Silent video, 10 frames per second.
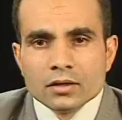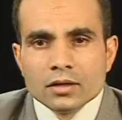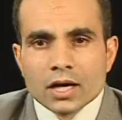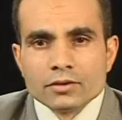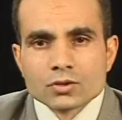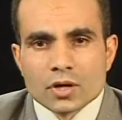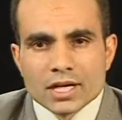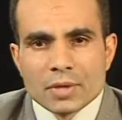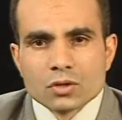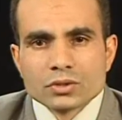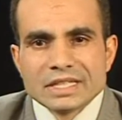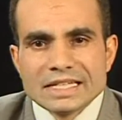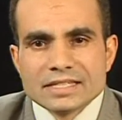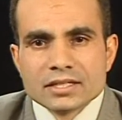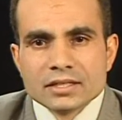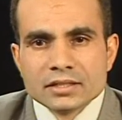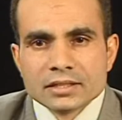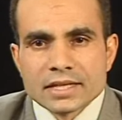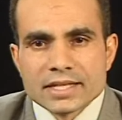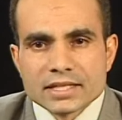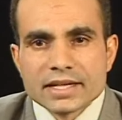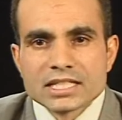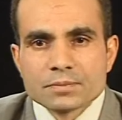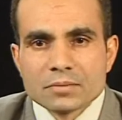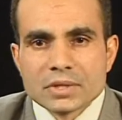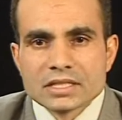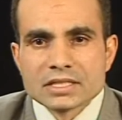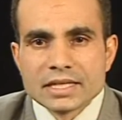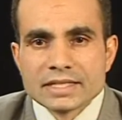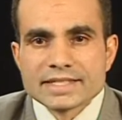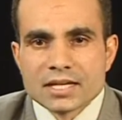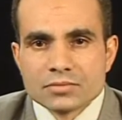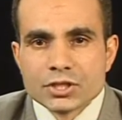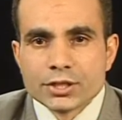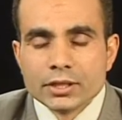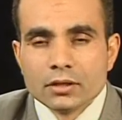I will talk about these classical experiments in some detail.